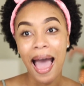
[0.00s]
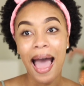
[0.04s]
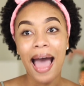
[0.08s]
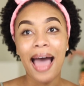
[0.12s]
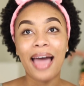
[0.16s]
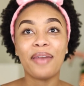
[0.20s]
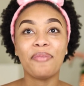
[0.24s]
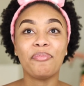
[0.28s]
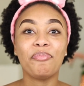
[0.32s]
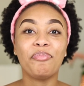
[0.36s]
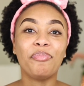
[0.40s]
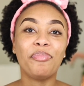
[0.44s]

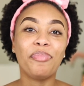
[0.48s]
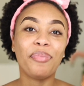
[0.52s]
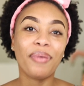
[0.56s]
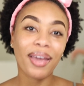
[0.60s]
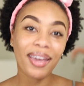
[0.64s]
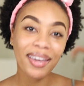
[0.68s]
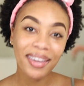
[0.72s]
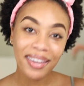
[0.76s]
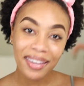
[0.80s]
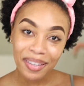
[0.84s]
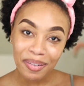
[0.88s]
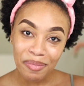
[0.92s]
and
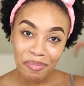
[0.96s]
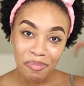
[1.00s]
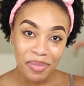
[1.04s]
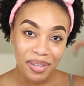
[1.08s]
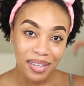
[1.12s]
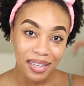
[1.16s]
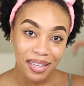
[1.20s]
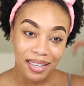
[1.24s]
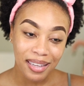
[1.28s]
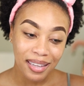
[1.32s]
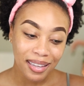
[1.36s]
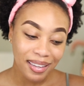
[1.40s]
begging
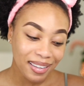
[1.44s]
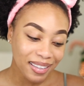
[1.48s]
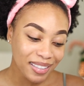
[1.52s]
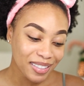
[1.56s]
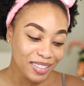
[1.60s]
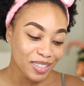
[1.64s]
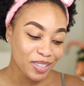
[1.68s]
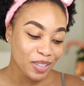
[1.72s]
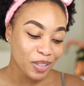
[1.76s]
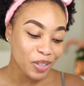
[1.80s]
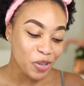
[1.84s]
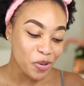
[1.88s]
me
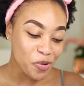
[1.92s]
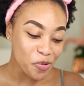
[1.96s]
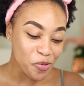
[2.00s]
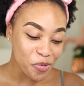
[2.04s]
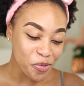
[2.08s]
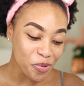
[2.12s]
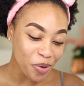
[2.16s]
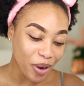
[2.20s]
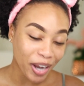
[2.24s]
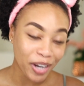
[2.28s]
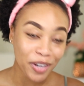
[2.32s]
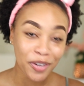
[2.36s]
to
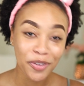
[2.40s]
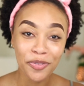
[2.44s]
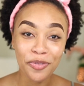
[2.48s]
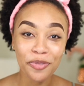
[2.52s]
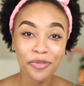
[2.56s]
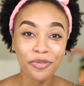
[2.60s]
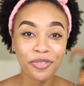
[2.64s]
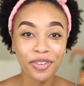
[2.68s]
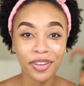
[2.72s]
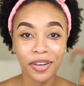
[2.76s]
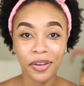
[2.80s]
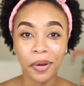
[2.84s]
do a new
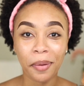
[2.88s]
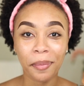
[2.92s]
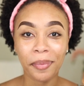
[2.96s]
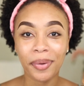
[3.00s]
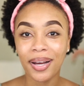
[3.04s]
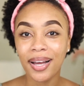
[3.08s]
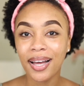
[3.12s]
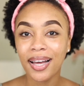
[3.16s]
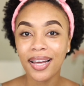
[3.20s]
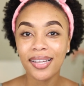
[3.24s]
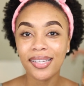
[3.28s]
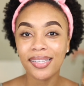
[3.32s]
video
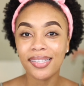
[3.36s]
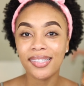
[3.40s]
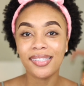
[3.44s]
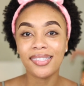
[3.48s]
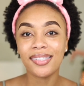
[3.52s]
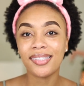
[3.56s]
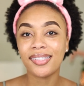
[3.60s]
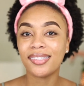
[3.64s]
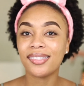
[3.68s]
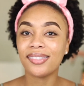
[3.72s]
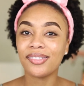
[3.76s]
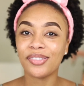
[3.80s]

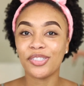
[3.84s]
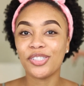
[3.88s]
because